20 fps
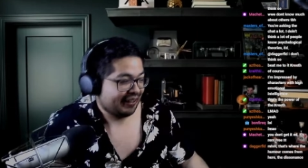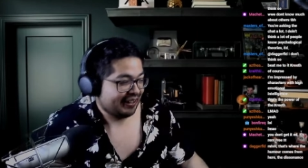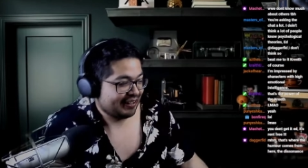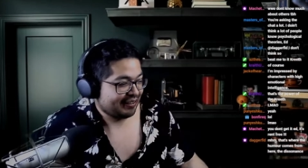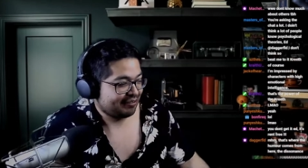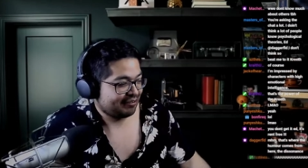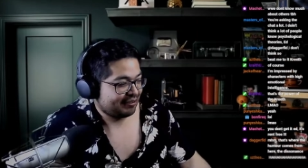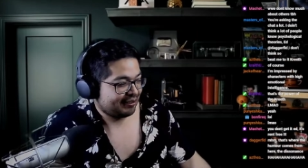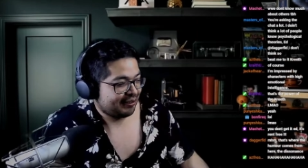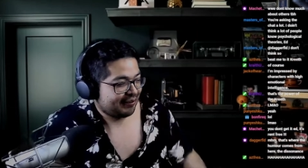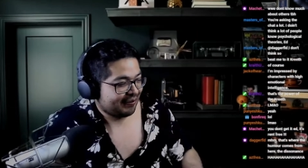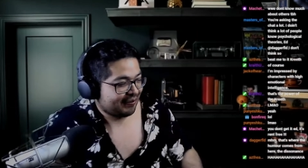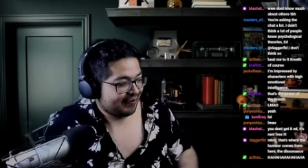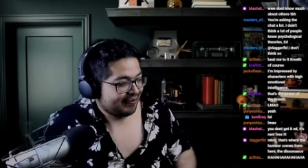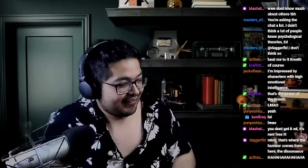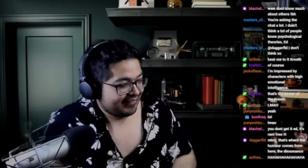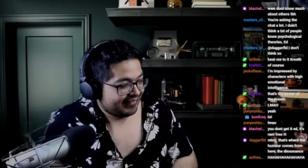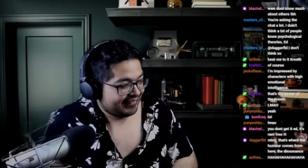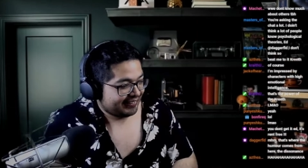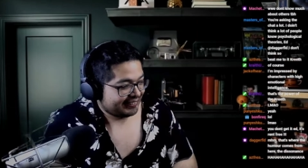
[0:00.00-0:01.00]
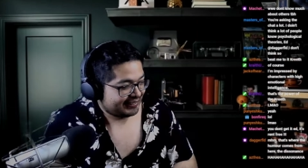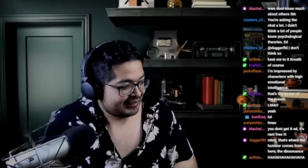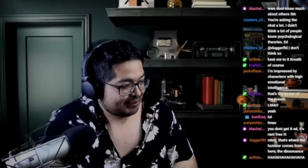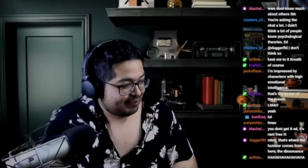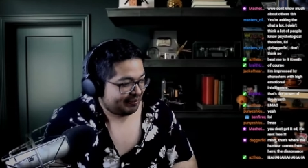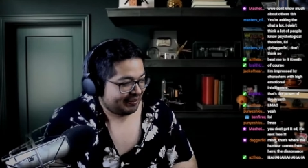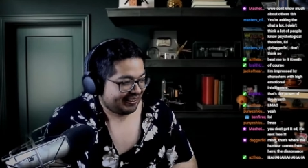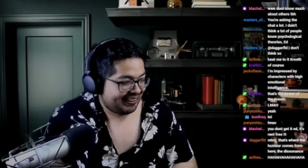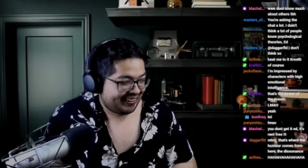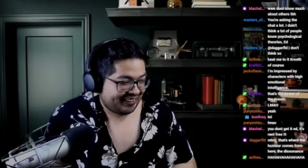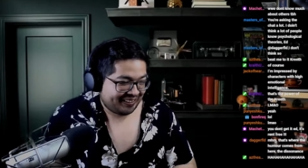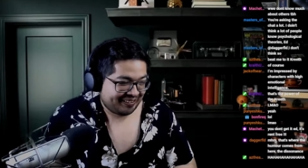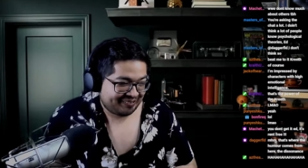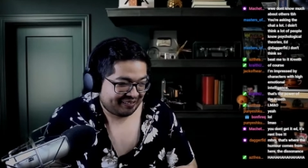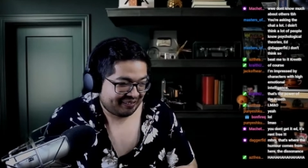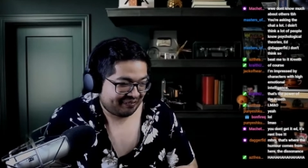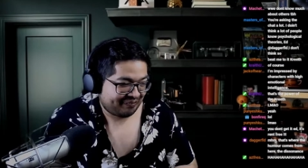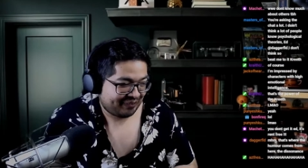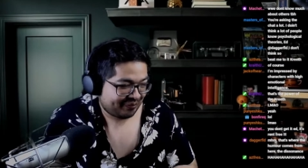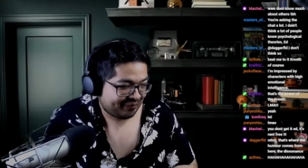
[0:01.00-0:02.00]
honest though. To be
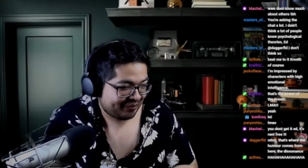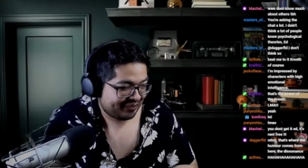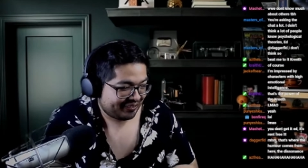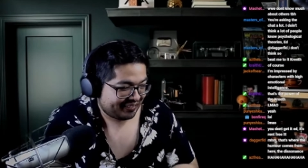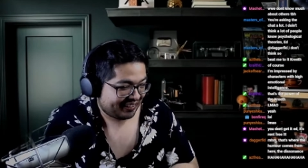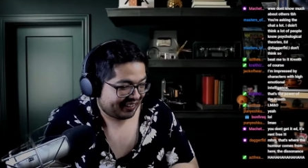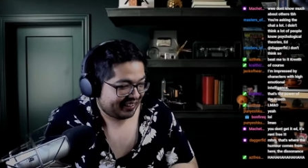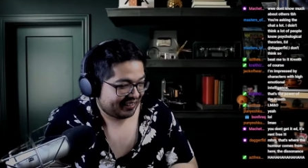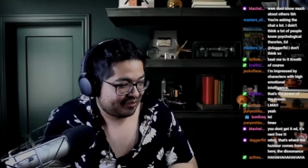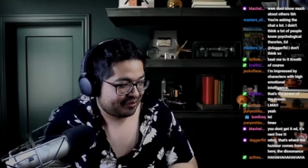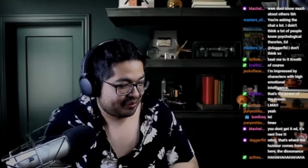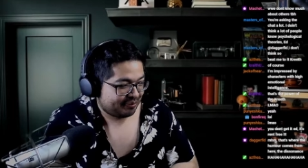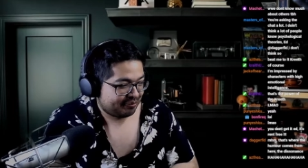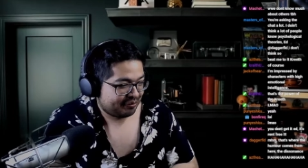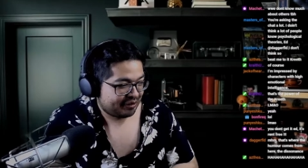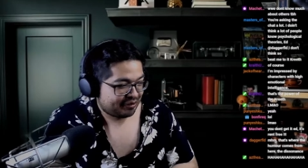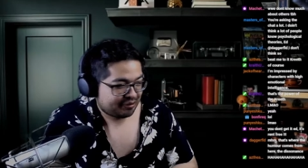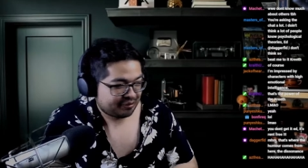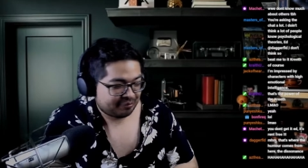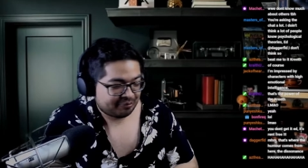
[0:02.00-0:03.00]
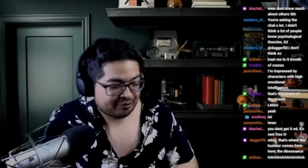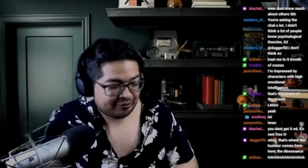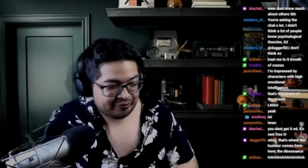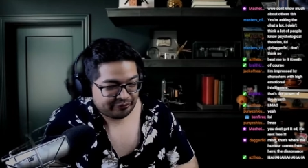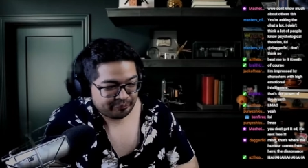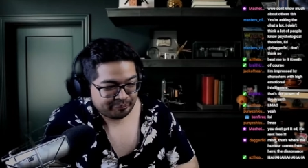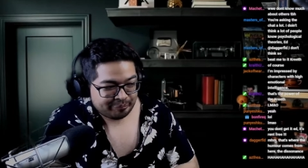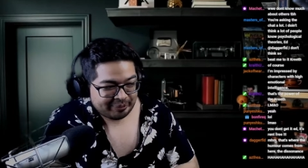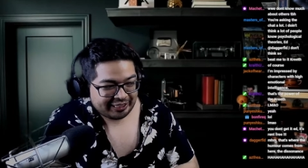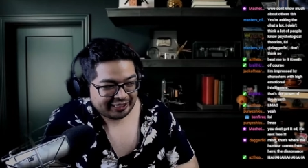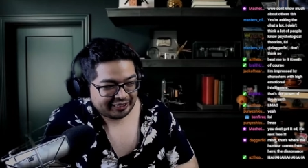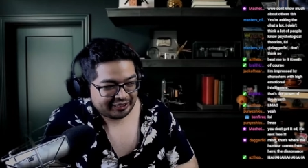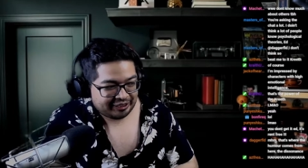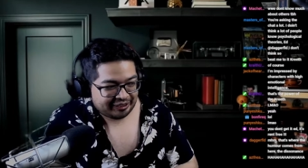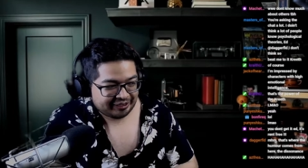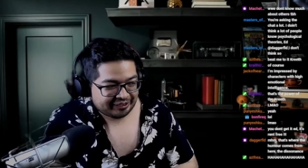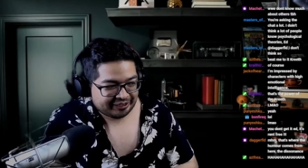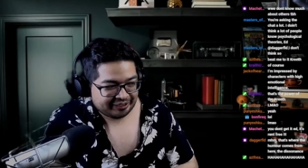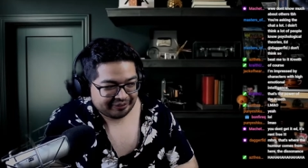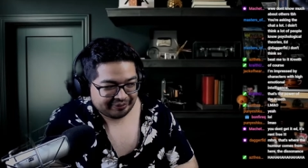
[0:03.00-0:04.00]
honest, if it was, yeah, that's some big
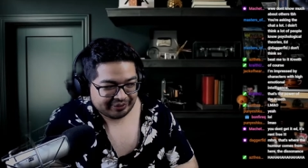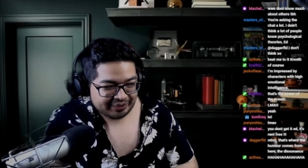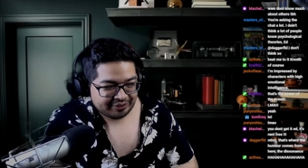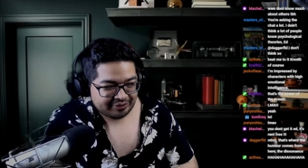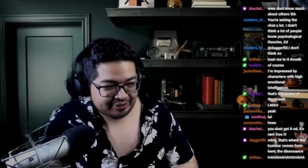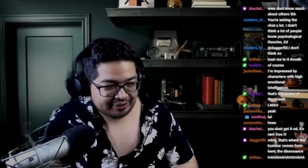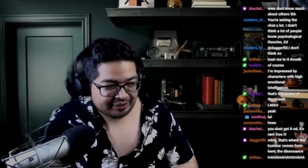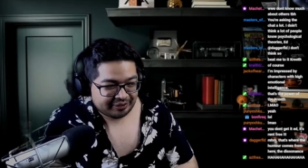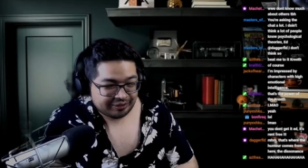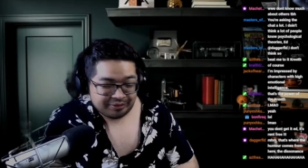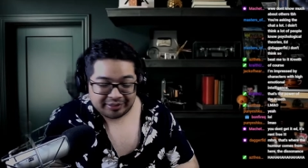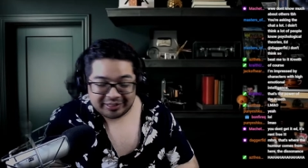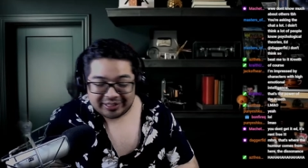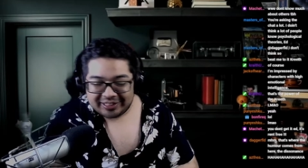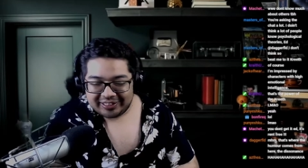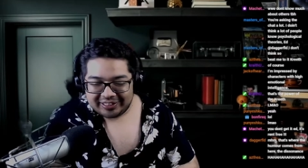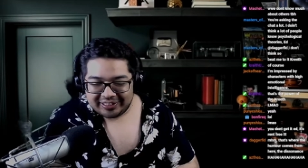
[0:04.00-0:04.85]
cognitive dissonance.